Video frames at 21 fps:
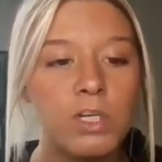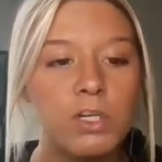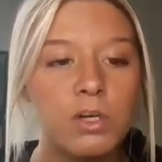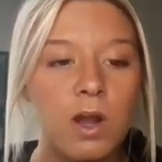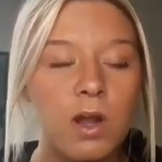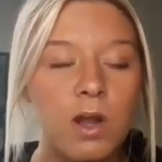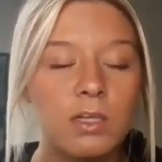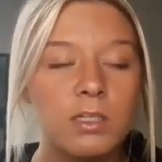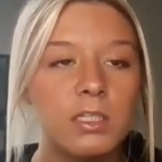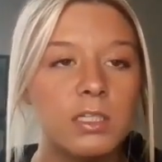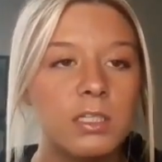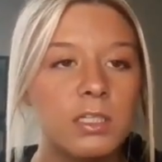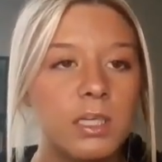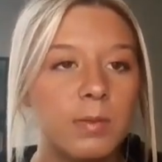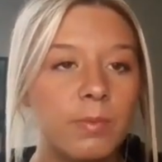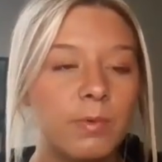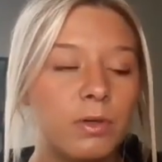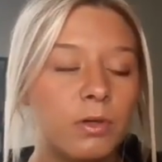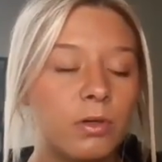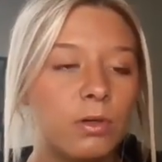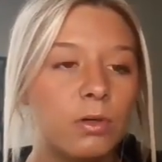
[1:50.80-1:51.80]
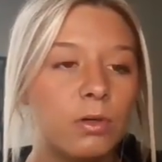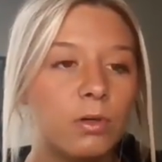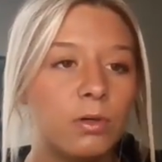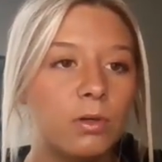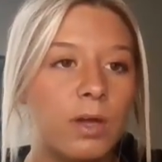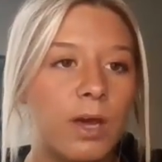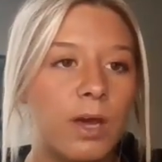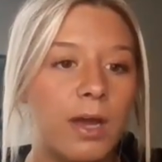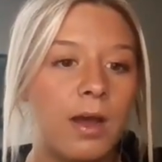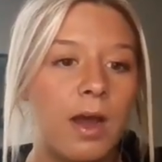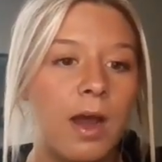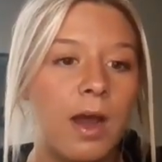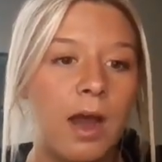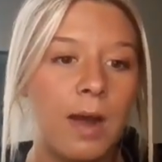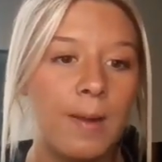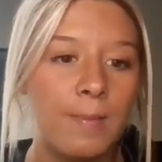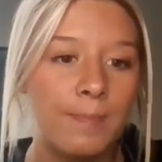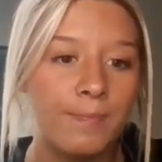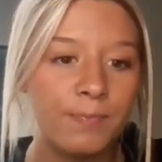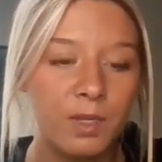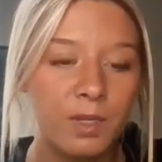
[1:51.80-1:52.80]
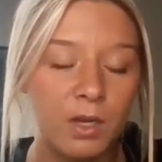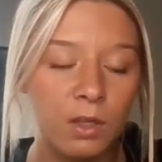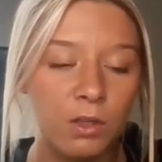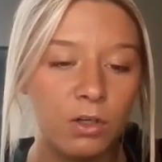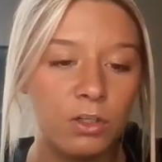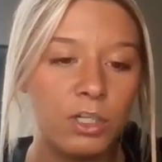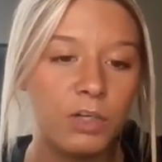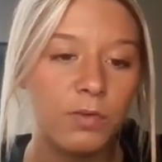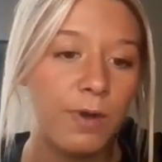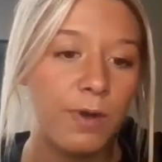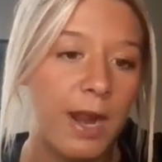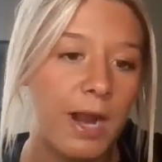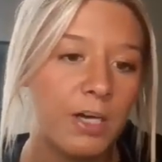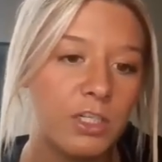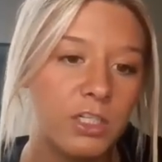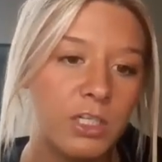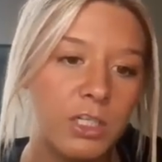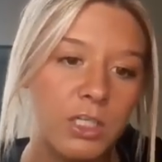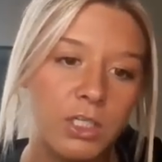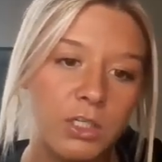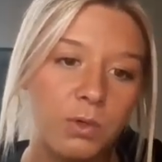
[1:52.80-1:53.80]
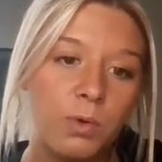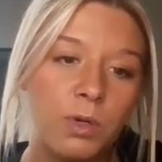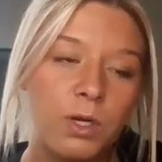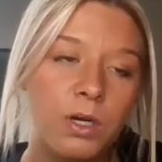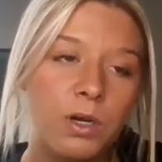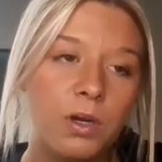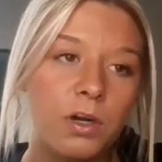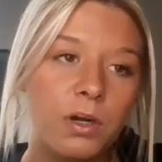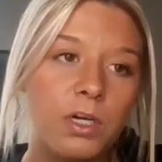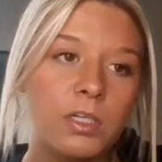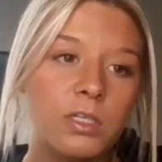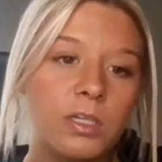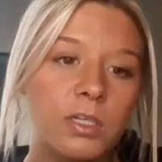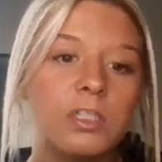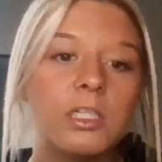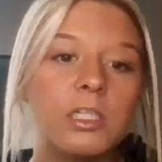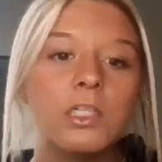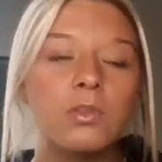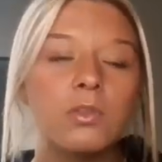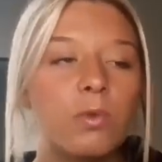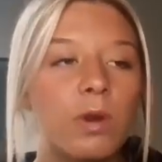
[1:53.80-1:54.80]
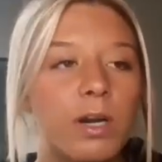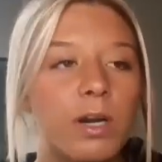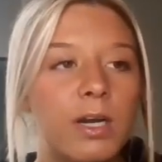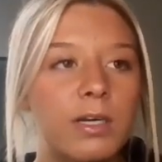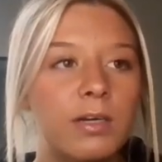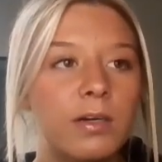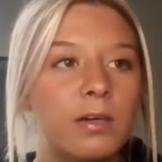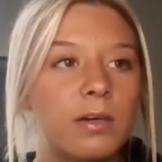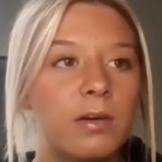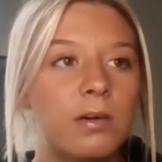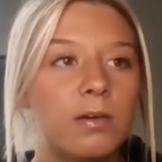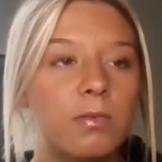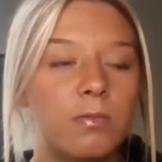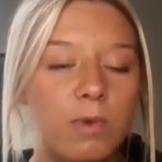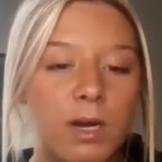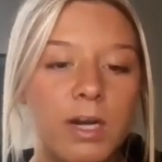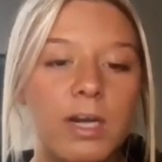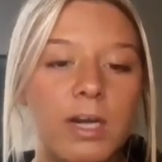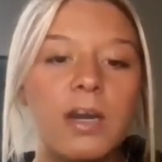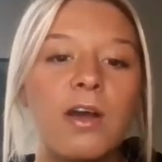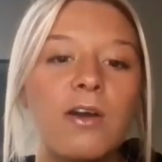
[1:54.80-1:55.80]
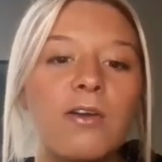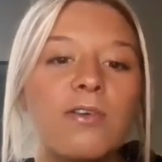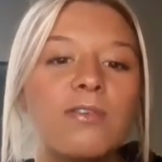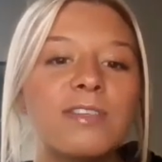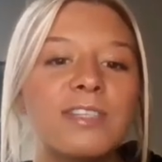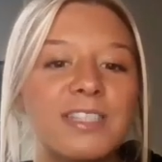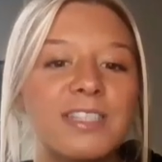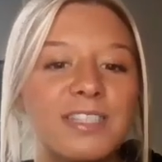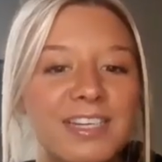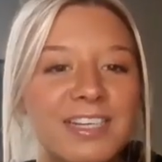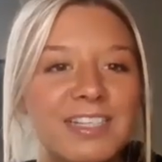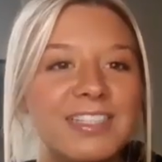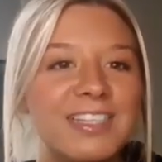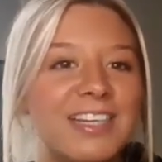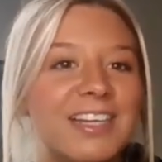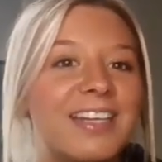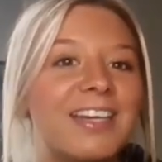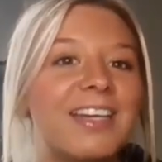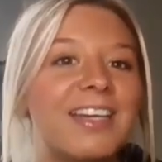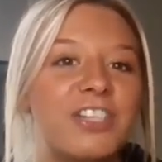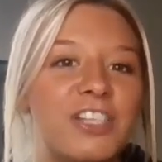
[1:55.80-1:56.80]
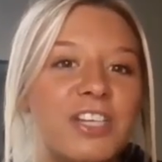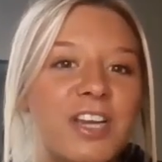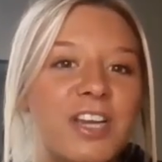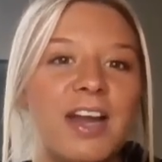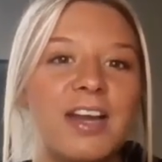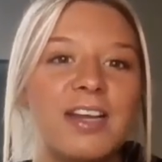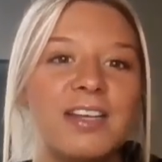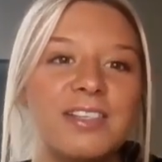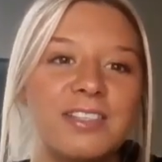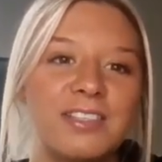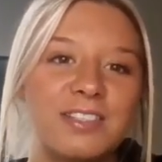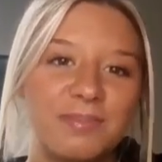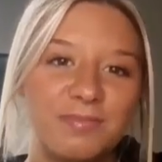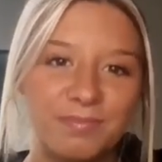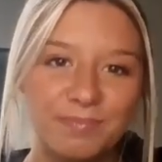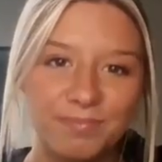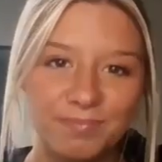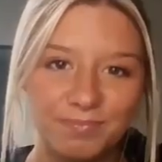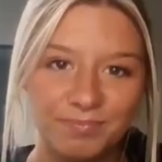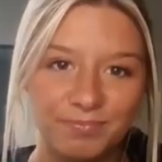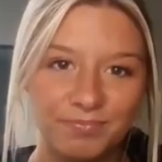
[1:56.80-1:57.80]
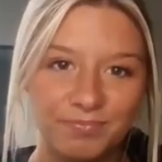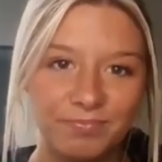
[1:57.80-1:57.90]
which causes typical allergic reactions to occur, such as runny nose, sneezing, and itchy eyes.